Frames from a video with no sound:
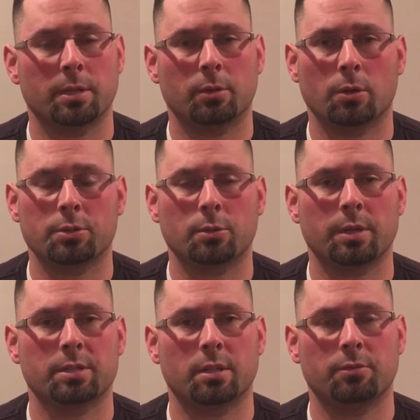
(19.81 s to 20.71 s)
and also
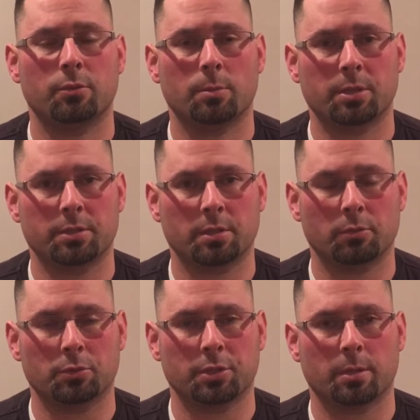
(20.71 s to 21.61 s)
a site foreman on
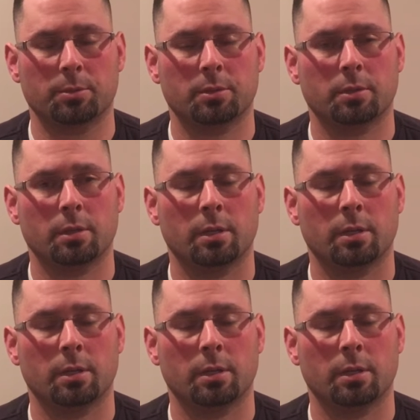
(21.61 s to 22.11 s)
several jobs.